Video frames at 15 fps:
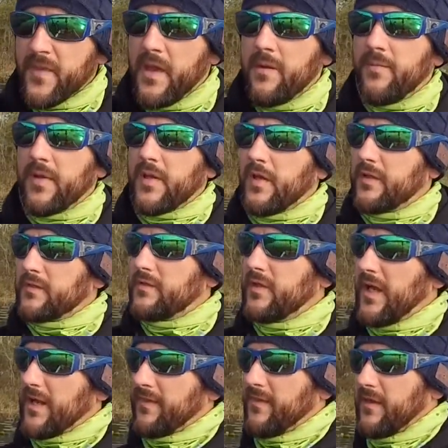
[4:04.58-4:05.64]
Because you
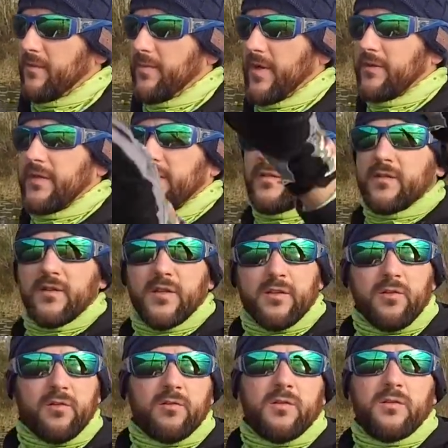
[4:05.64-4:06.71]
got to think about these
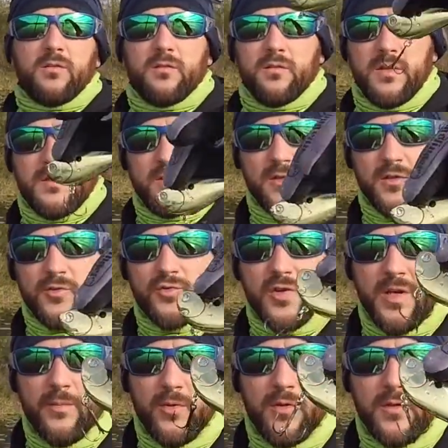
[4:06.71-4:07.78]
little
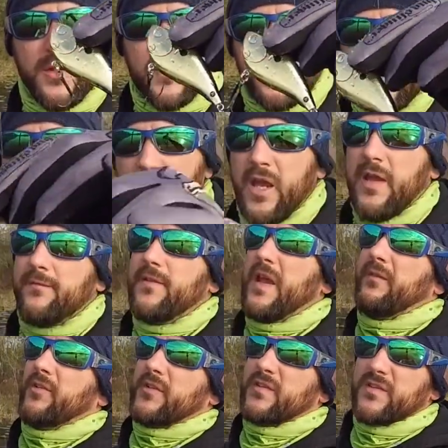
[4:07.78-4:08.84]
treble hooks. If you
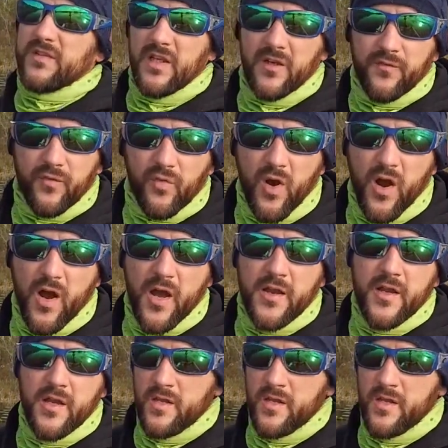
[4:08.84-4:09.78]
have a stiff rod